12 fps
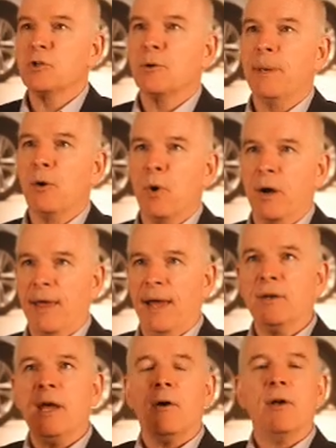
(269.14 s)
be aware of
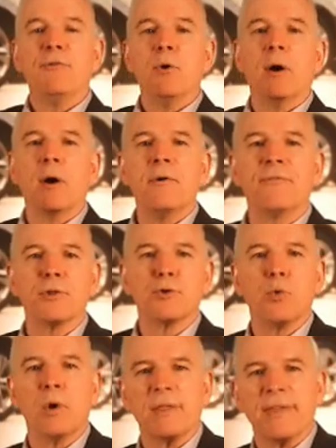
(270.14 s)
that. Now, if you are going for the
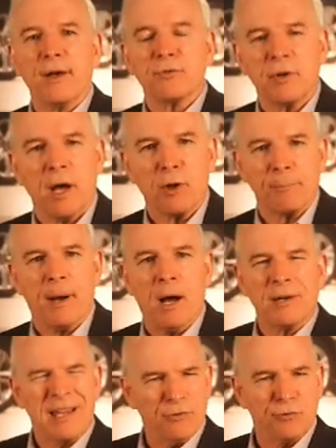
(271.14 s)
$20,000
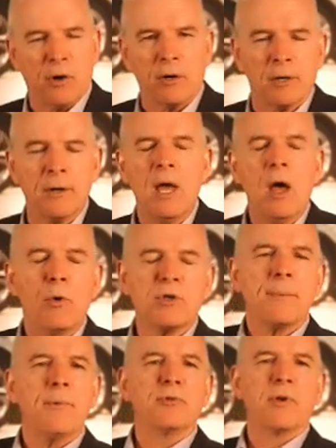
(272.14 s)
bond to get started,
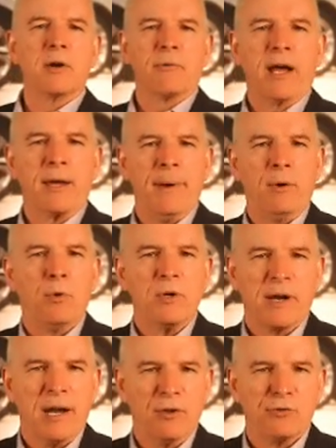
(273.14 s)
which I'm always going to recommend when
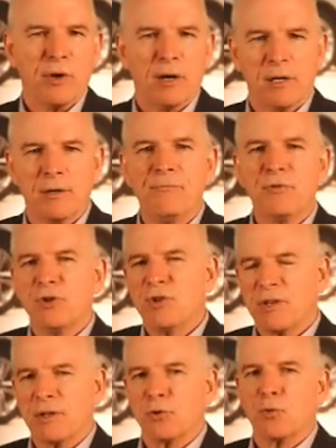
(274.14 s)
you're getting started, to
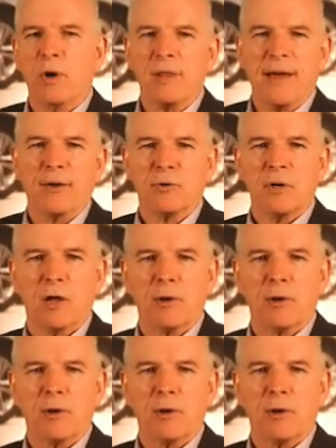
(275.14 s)
just get the $20,000